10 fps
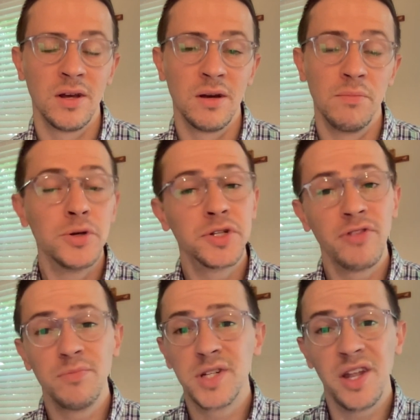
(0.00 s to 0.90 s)
Most of
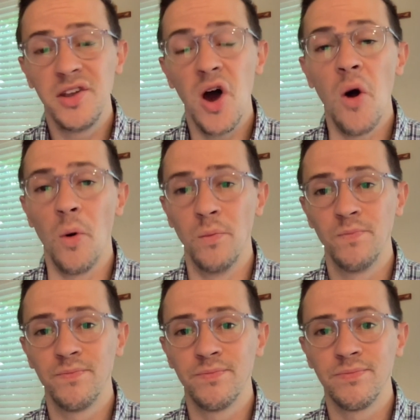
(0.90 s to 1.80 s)
them said no.
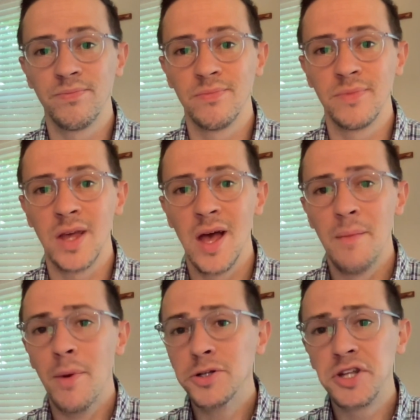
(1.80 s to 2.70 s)

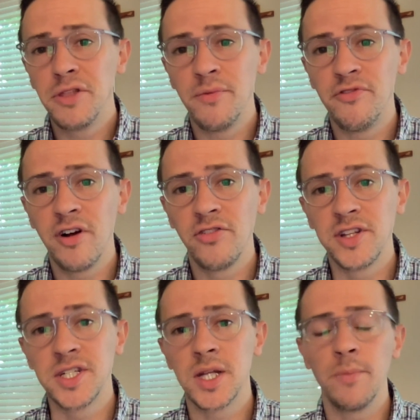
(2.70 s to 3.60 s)
Most of them felt that
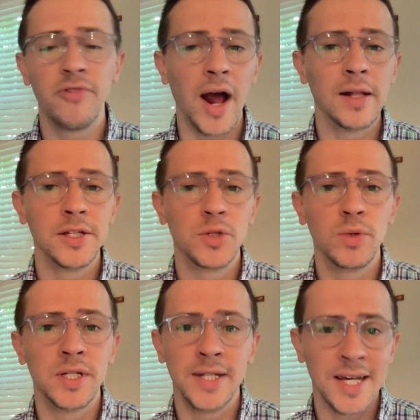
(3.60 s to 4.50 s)
some violence
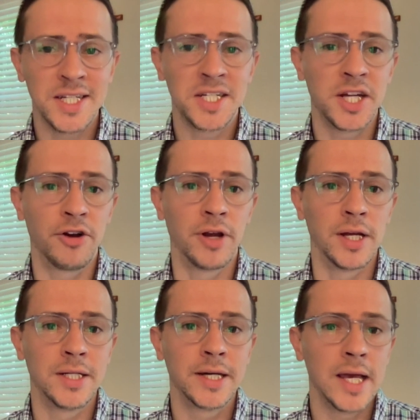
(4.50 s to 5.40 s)
was
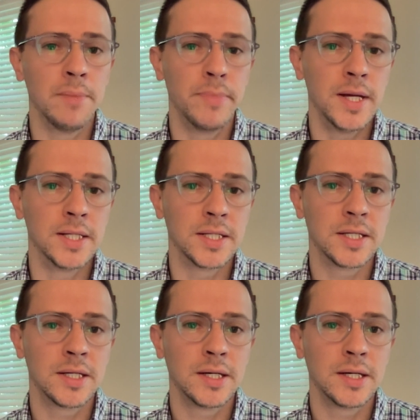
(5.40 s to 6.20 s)
necessary to keep peace.